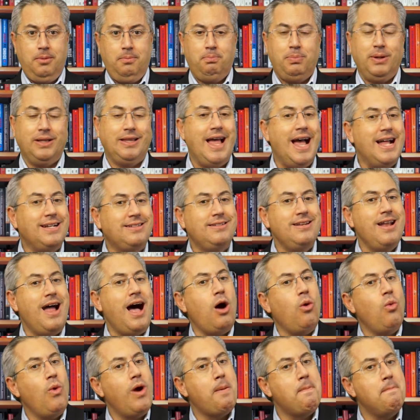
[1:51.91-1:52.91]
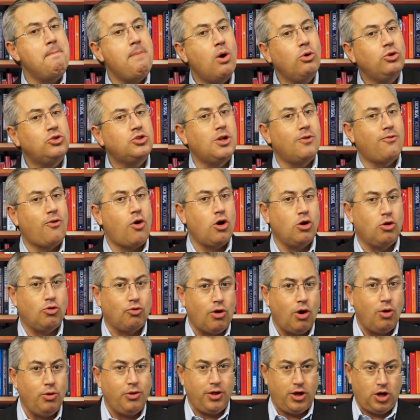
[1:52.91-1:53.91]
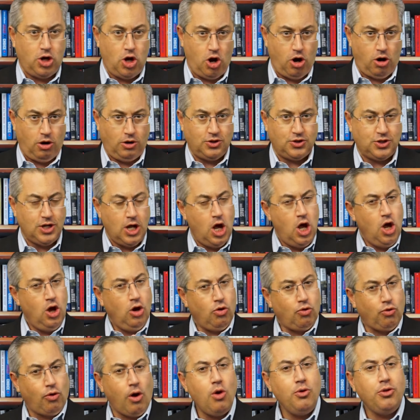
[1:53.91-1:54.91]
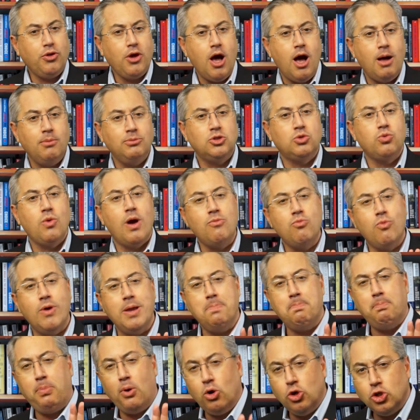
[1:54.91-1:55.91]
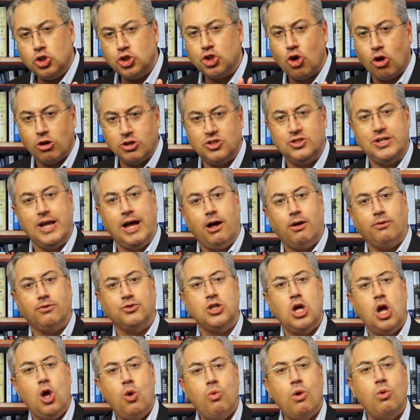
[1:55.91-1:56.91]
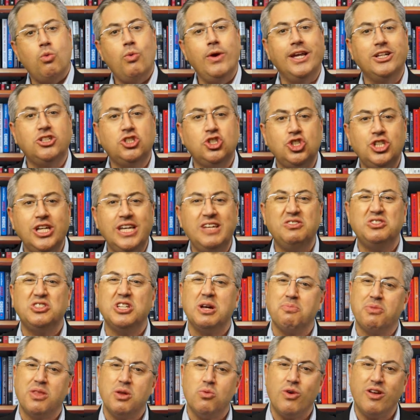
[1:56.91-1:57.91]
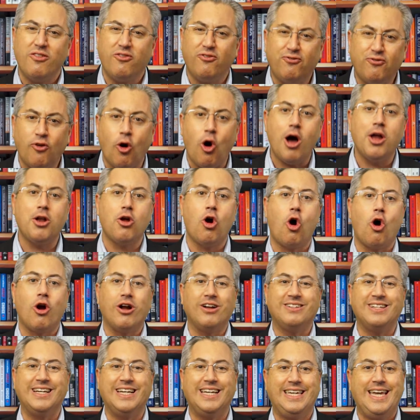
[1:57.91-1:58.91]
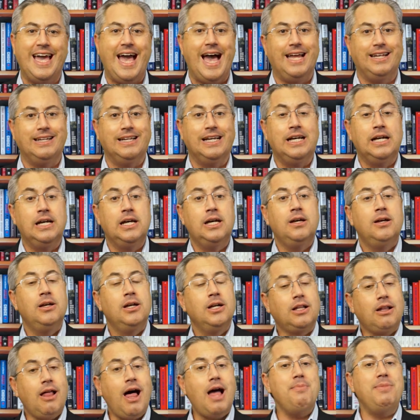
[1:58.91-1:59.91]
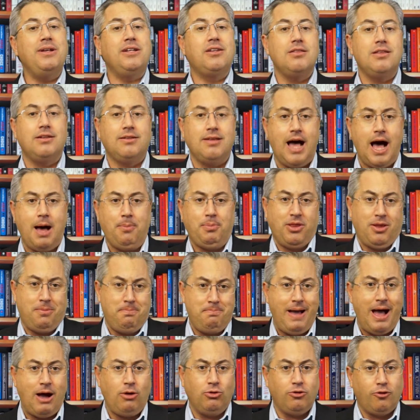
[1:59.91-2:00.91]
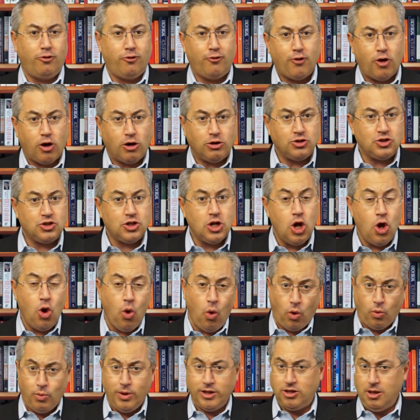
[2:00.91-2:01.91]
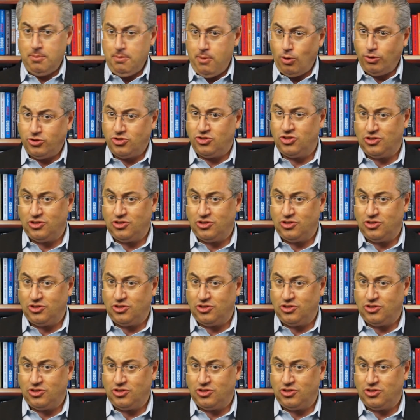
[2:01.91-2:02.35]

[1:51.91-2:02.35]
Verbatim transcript: but that's not where most of our growth occurs. Growth comes when we push ourselves, when we achieve something we fought hard to get. Climbing to the top of the mountain first, or with the most